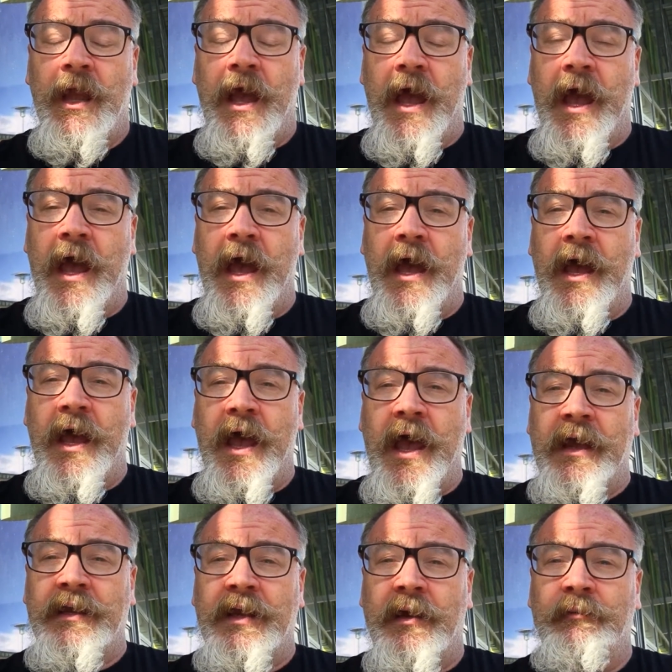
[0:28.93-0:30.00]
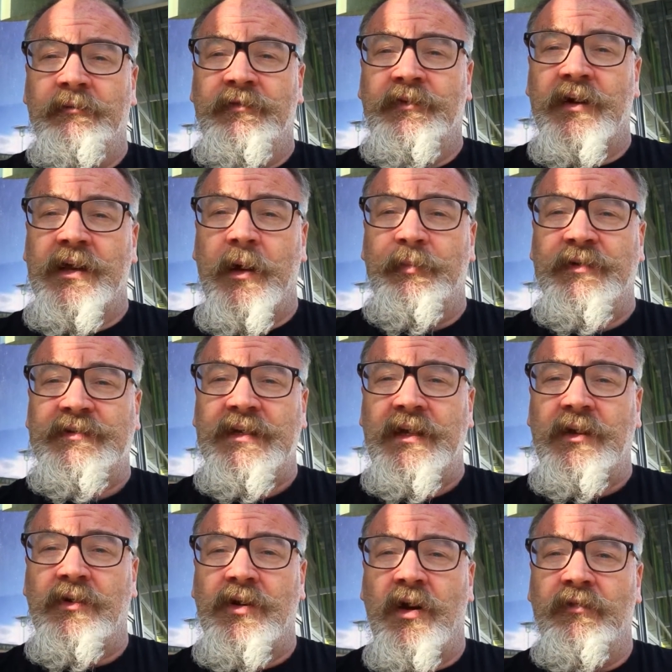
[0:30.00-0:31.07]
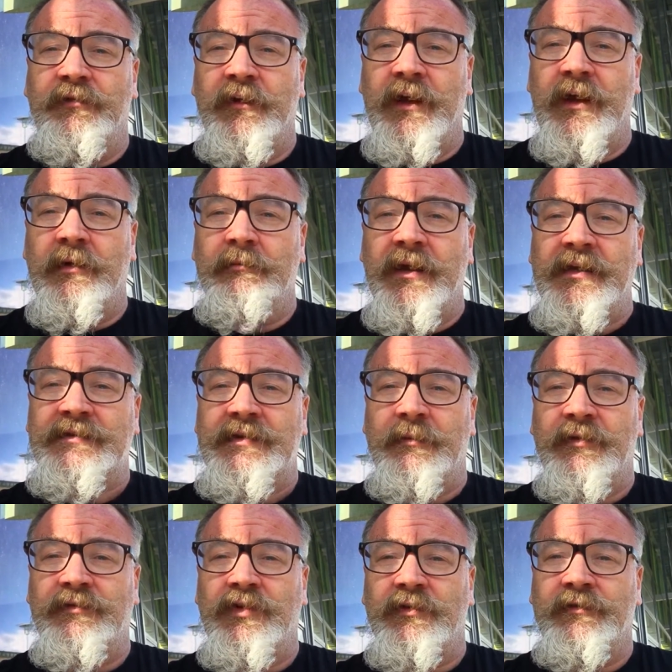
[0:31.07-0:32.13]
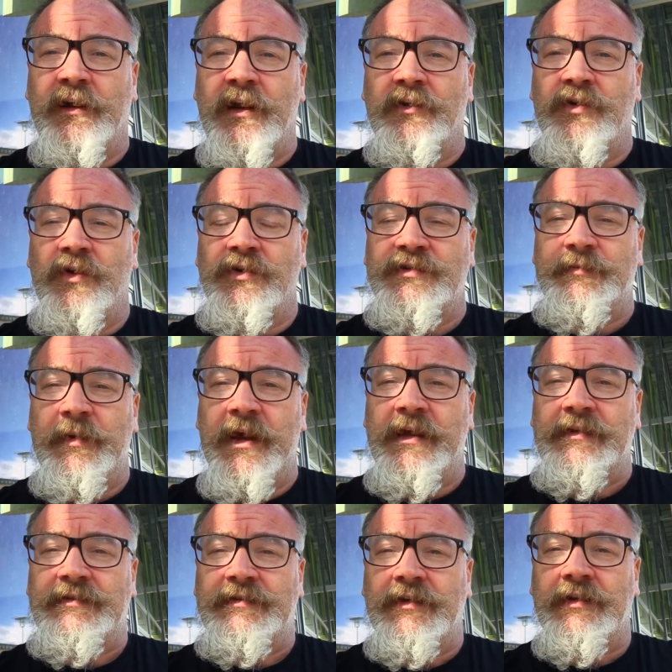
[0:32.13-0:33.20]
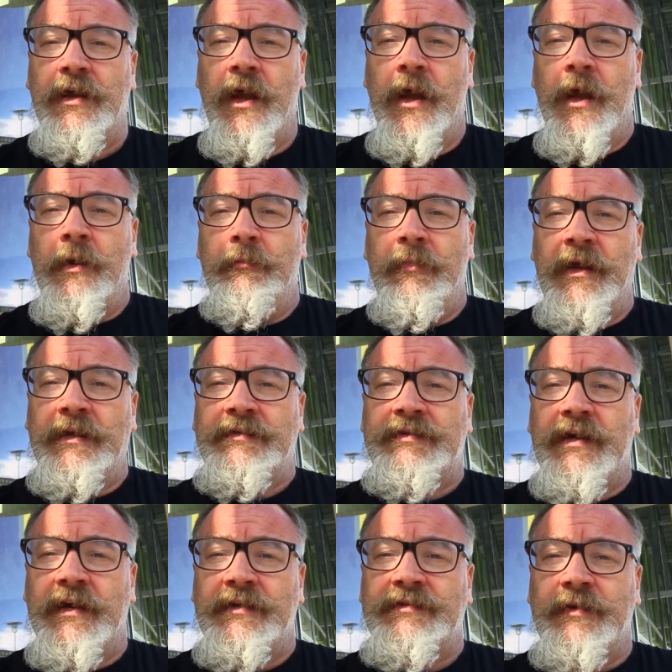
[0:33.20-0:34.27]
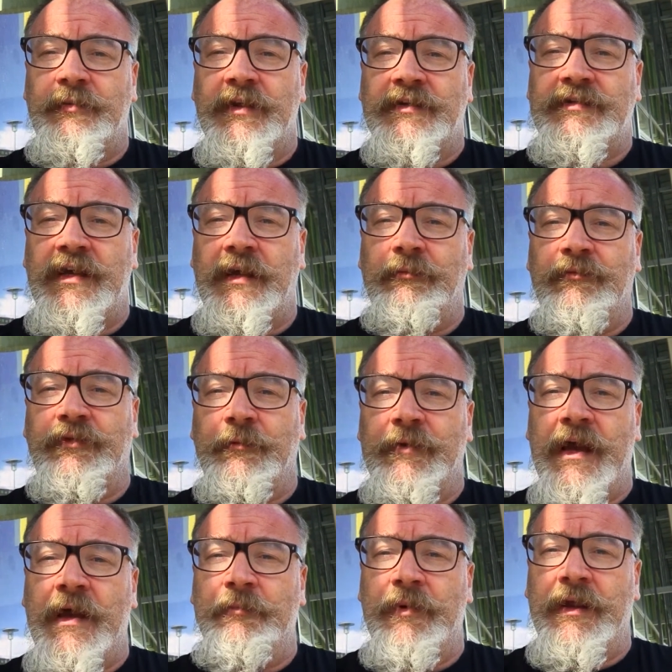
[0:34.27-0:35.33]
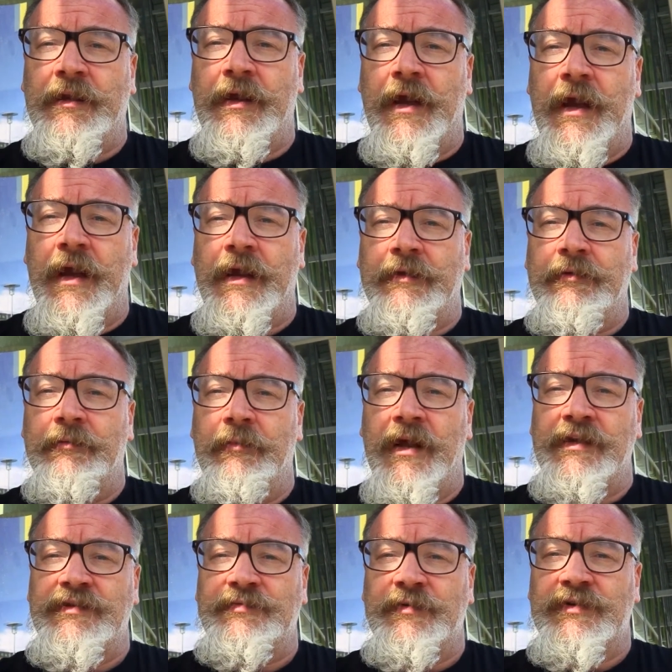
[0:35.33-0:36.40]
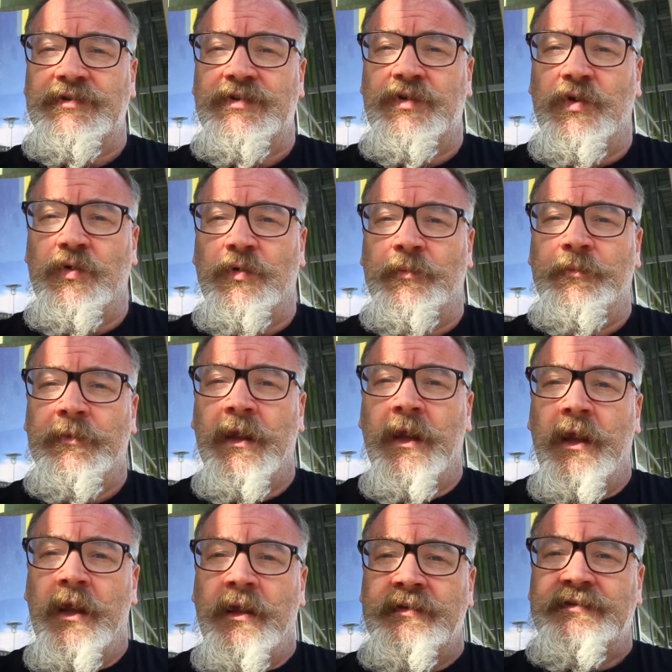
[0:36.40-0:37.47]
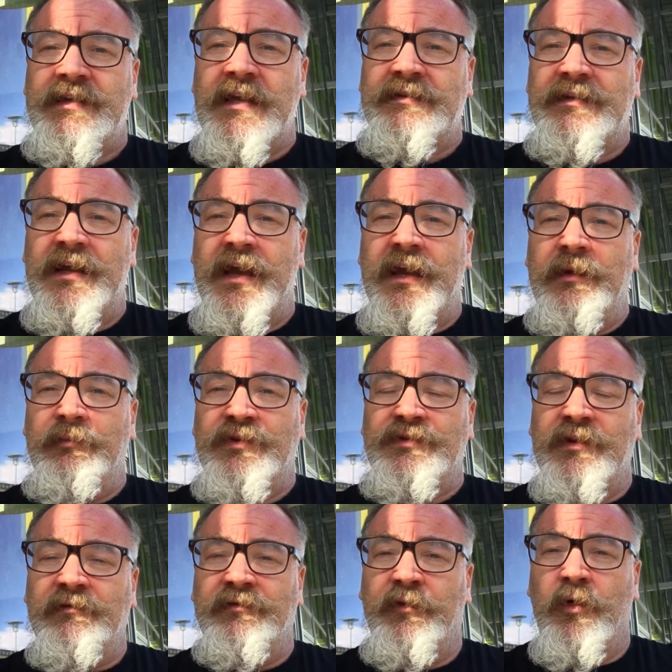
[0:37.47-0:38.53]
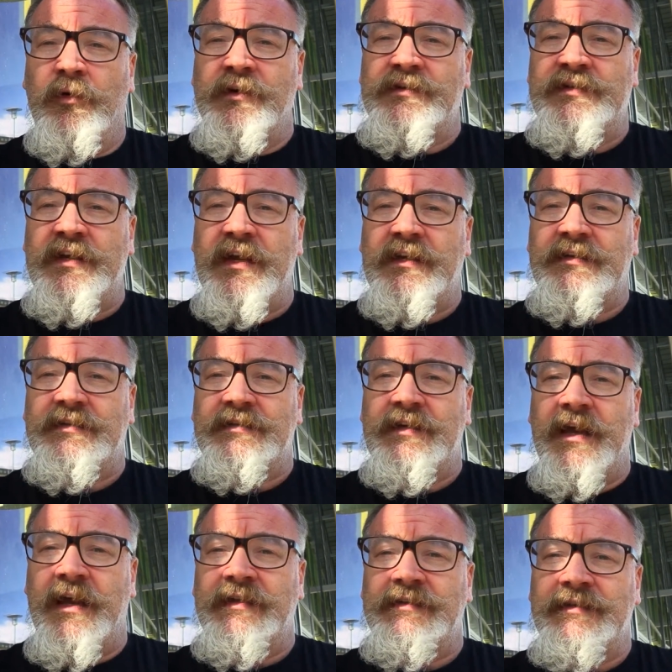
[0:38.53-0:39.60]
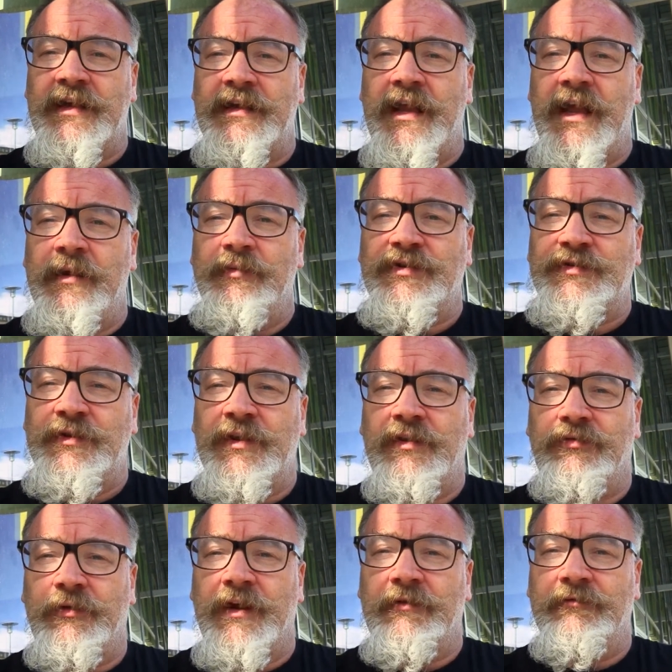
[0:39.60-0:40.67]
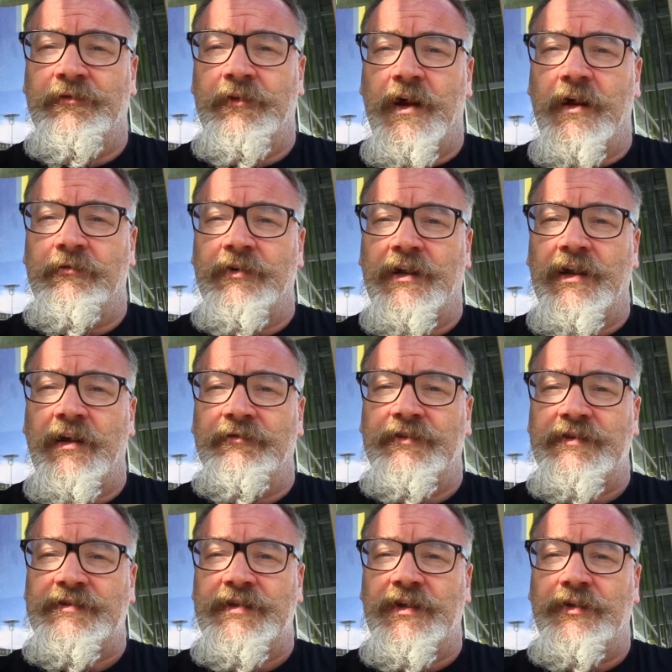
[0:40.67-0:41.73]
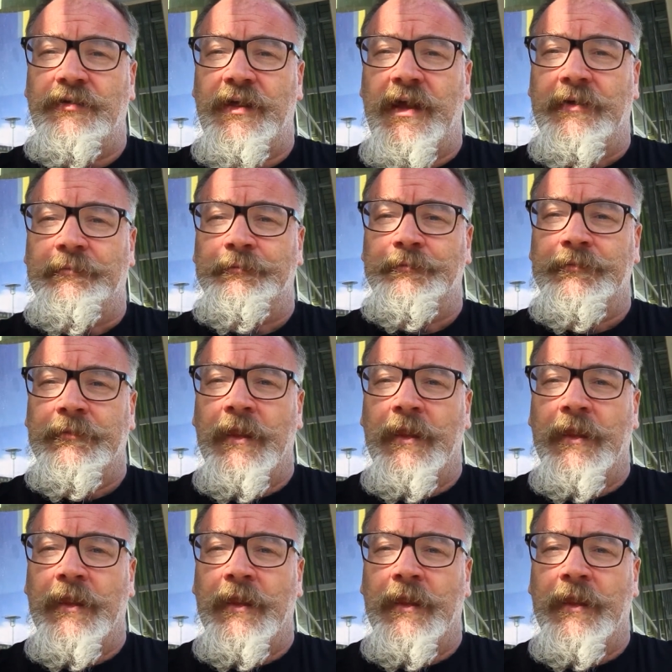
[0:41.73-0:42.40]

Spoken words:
And come for a cup of tea or coffee and meet some of your fellow course mates and meet some of the team from the admin and management school. Saturday between 4 and 6 and Sunday between 3 and 5. We'd love to see you then.